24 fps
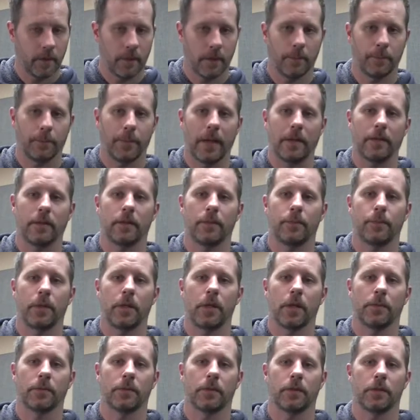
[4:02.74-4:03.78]
And bending the
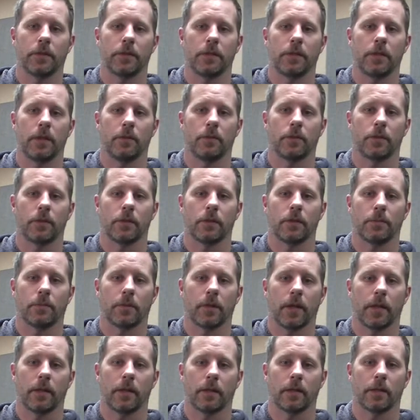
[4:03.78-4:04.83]
B up to the C, which is
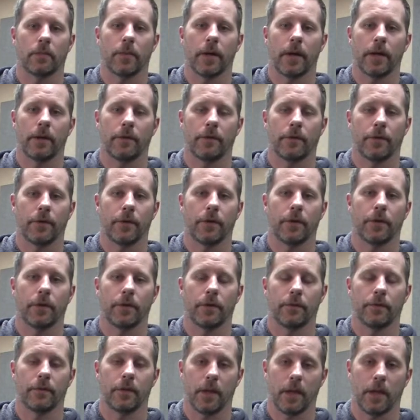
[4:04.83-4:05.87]
implying like the minor
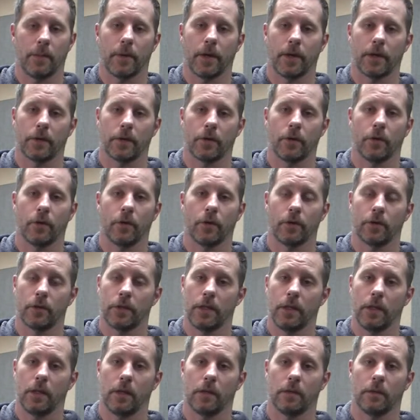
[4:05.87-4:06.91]
3rd of the A minor chord or
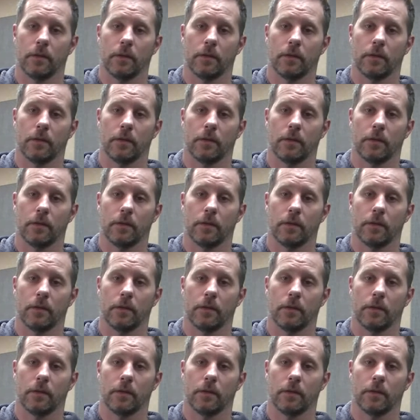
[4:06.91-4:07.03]
key.